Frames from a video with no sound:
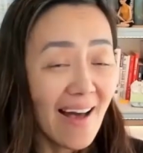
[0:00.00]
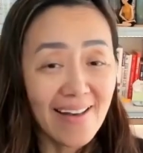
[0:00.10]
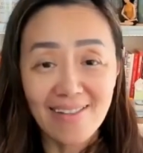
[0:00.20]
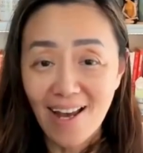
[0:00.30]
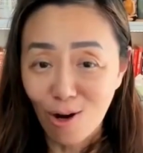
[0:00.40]
I
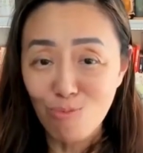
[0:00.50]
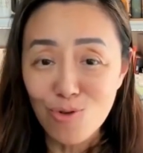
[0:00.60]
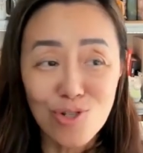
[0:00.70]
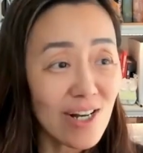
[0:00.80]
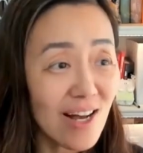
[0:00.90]
can help
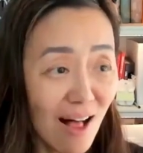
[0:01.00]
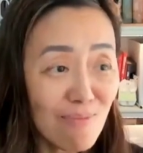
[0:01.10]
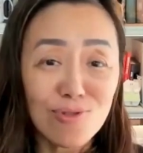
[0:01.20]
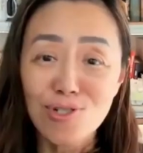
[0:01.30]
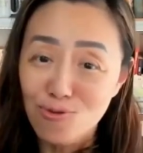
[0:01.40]
you to
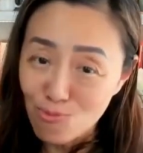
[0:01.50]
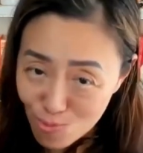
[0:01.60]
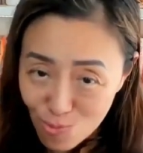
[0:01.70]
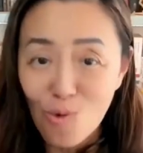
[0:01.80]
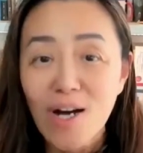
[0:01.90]
accomplish
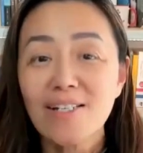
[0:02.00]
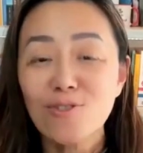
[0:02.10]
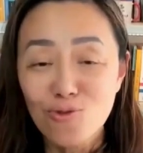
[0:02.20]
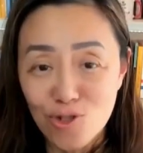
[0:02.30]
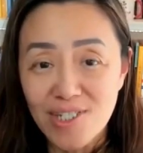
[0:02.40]
what
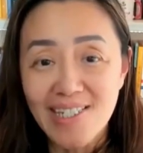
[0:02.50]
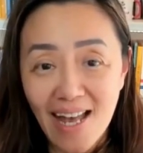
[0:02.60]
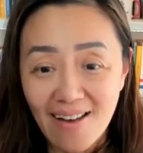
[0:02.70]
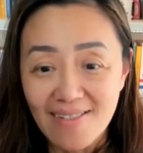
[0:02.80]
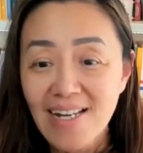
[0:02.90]
you just
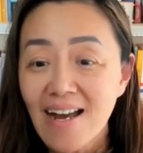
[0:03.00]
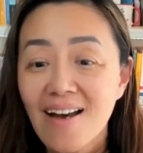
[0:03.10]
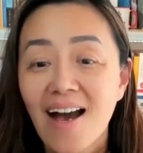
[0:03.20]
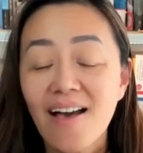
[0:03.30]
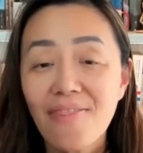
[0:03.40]
said.
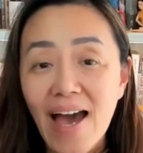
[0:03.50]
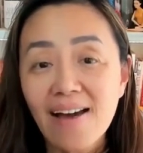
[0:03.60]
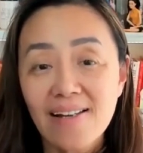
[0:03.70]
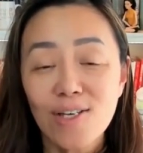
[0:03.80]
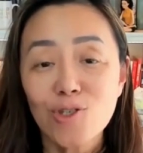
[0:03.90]
And
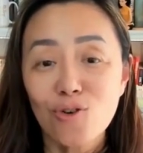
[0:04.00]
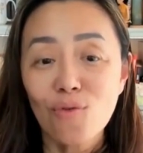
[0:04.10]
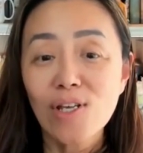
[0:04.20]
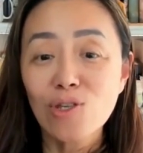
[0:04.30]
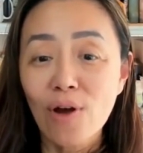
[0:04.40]
that is
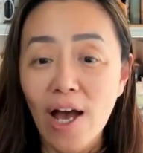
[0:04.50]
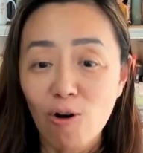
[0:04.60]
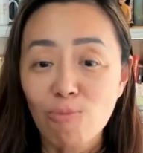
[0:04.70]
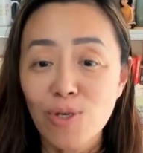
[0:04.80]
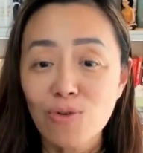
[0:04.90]
going to
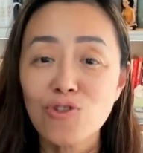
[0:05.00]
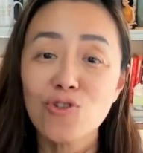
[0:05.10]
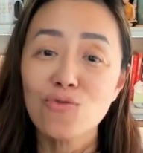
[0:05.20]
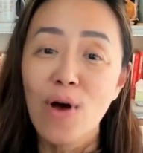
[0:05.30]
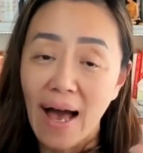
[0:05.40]
help you
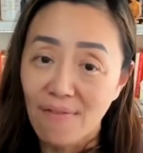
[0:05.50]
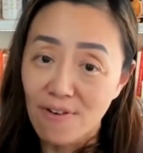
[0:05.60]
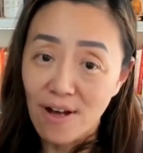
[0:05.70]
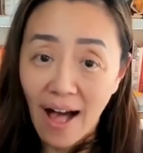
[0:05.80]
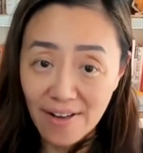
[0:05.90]
to have
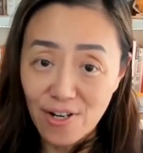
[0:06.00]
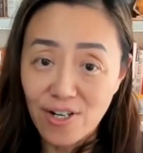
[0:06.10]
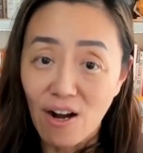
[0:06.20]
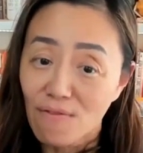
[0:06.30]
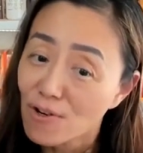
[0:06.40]
a higher
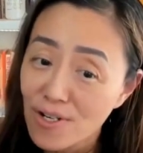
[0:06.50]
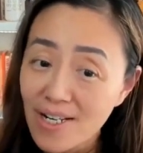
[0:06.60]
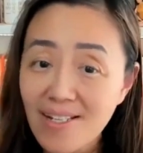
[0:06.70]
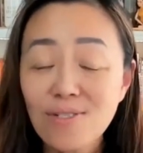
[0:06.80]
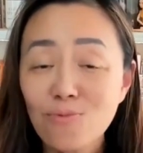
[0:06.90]

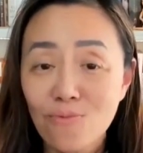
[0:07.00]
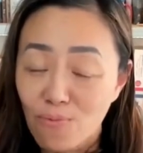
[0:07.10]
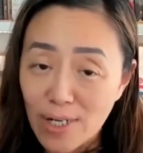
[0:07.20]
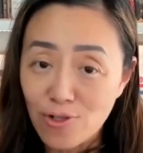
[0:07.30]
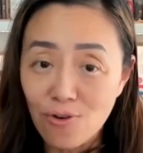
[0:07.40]
converting
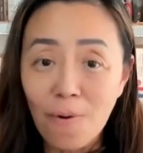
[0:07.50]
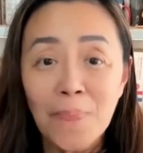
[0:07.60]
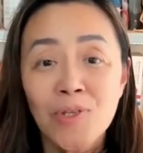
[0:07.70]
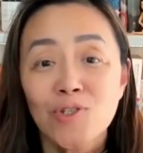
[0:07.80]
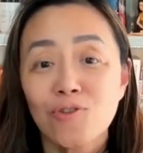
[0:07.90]
ratio
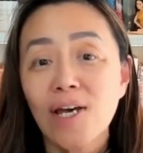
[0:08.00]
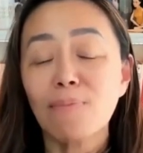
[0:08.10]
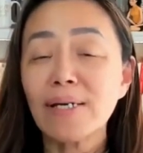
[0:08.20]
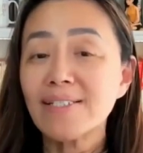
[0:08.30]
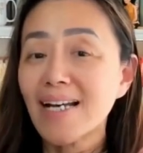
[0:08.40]
so that
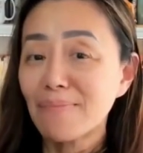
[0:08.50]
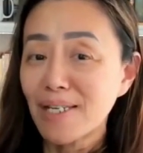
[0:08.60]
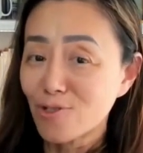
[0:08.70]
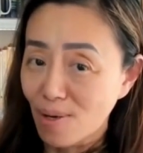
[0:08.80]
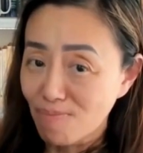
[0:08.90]
by the time
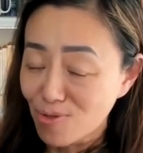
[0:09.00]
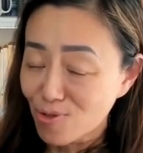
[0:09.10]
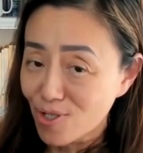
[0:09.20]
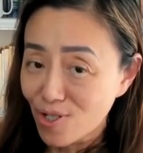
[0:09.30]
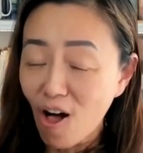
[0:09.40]
they jump onto
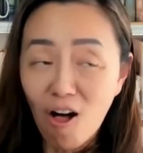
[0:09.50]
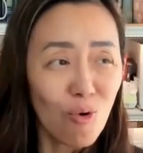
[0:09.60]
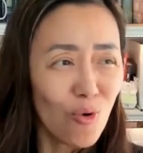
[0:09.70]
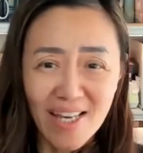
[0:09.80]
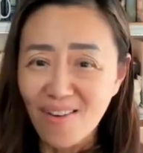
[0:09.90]
the call,
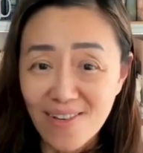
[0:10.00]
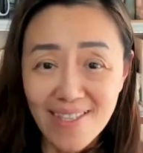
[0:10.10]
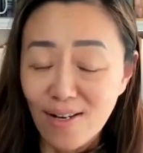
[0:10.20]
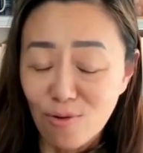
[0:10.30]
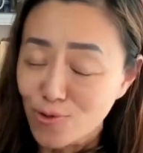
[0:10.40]
or even
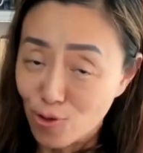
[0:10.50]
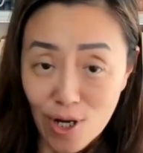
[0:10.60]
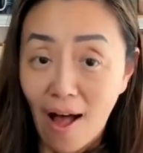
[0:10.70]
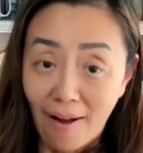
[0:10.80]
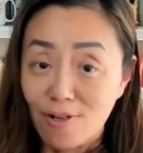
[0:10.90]
they will just
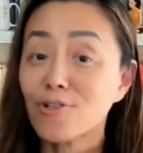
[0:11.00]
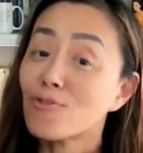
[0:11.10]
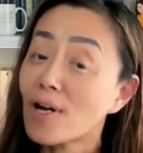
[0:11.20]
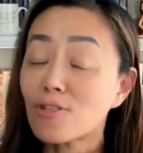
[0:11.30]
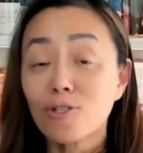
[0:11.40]
hire
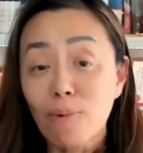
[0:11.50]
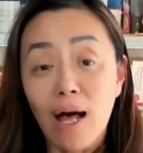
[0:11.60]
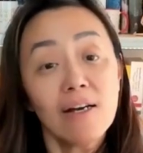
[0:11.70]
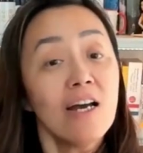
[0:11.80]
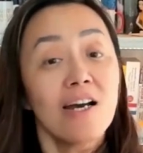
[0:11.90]
you on the
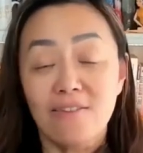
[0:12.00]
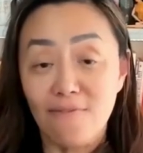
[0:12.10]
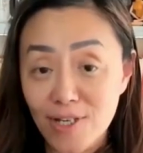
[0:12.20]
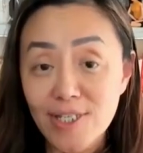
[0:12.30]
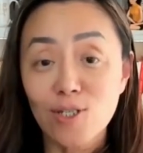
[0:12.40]
spot.
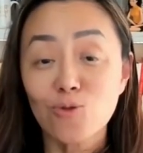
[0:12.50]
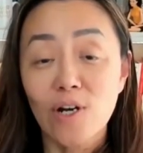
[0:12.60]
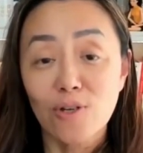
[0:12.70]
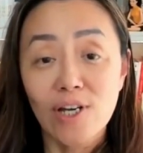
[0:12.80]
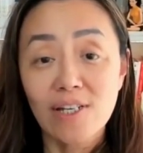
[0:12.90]
If this is
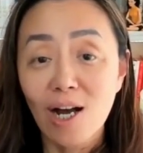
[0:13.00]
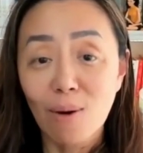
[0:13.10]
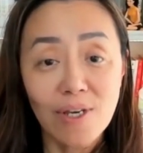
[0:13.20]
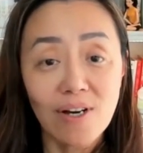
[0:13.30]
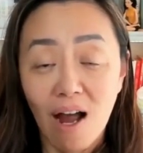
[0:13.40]
what you can help
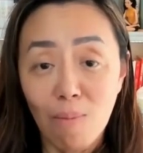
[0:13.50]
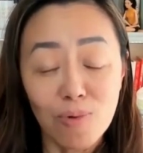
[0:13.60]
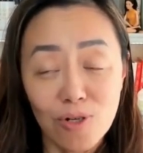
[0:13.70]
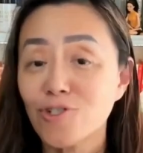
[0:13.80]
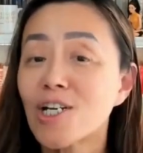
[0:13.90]
me
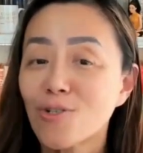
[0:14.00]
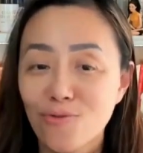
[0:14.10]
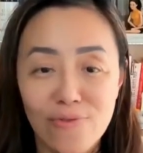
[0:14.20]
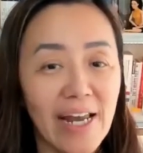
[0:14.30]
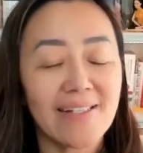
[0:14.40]
accomplish,
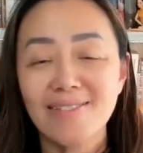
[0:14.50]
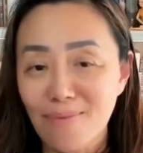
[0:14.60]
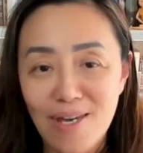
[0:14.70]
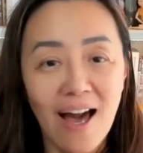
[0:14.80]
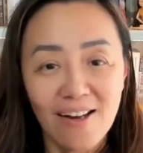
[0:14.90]
great, let
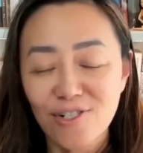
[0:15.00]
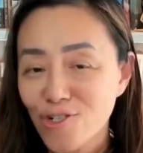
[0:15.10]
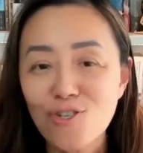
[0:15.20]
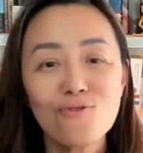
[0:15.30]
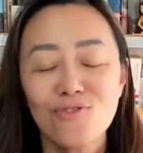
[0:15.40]
me hire
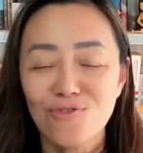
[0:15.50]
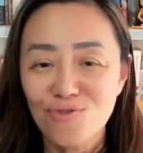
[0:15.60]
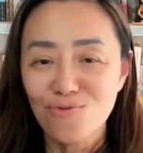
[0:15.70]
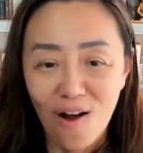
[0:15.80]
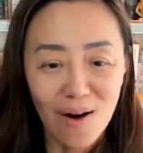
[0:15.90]
you.
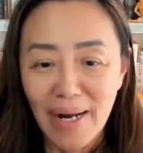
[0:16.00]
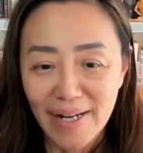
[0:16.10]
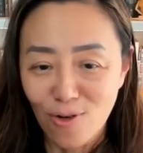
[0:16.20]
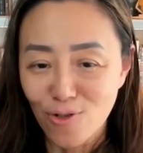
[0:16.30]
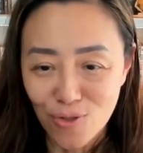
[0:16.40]
You are my
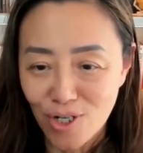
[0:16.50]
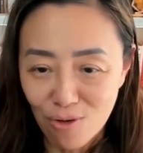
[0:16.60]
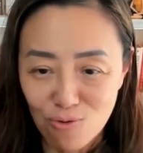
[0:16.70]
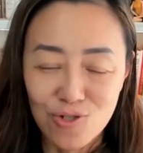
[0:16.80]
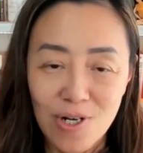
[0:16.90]
go to
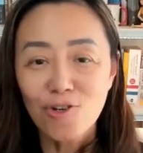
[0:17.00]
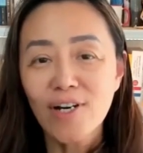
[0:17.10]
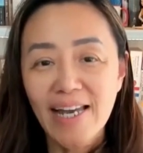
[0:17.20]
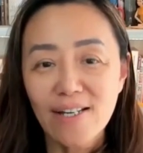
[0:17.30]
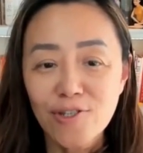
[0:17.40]
coach. So,
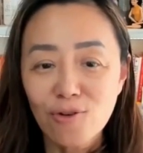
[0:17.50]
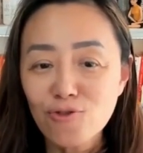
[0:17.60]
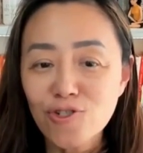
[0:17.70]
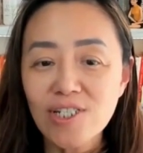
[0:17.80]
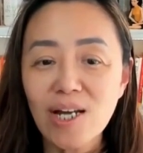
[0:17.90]
again,
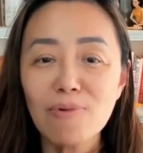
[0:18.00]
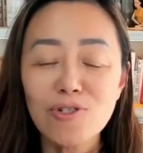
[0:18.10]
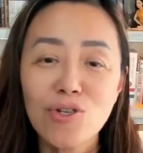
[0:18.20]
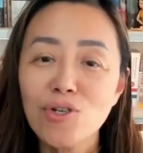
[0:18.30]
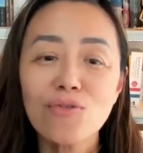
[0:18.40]
solution number
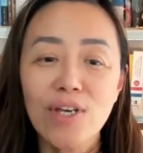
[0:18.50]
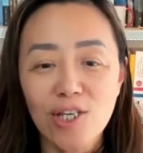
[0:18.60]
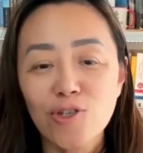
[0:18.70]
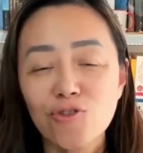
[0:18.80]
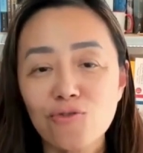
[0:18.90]
two
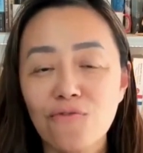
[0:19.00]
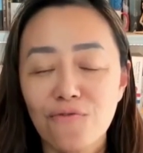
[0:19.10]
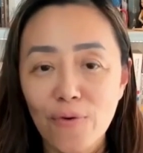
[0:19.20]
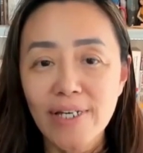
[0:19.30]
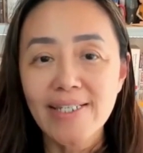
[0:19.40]
is to
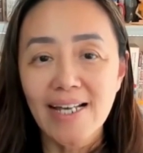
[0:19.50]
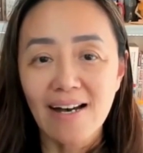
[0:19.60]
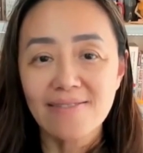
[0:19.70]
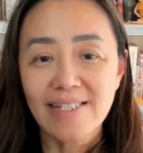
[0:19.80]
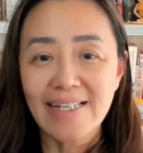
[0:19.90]
focus
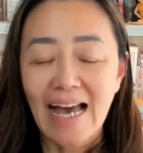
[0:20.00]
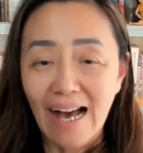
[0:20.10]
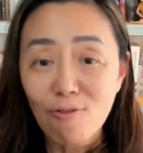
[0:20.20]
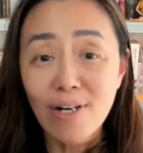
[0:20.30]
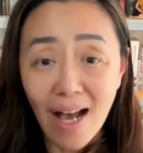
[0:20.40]
on the
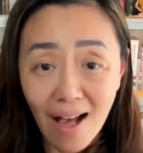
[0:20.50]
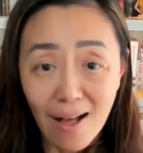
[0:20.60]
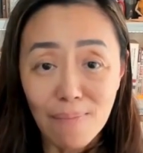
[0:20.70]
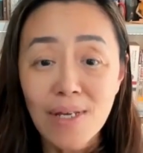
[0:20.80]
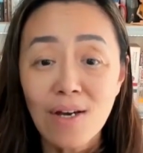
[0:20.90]

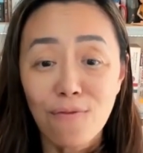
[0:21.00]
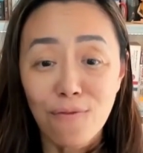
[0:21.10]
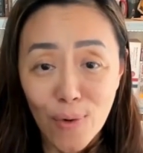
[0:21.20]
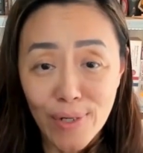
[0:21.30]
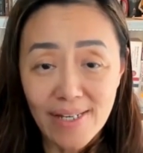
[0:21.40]
outcome
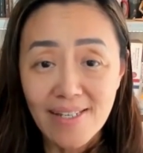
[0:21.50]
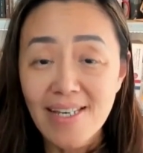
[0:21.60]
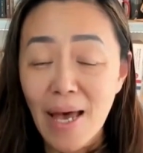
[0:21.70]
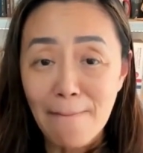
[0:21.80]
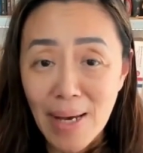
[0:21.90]
focus
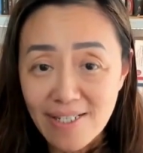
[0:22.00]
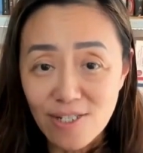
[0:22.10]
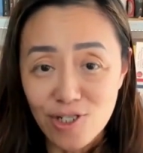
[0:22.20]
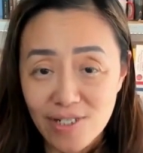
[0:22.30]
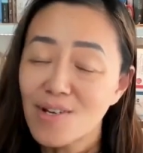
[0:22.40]

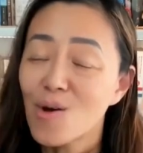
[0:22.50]
messaging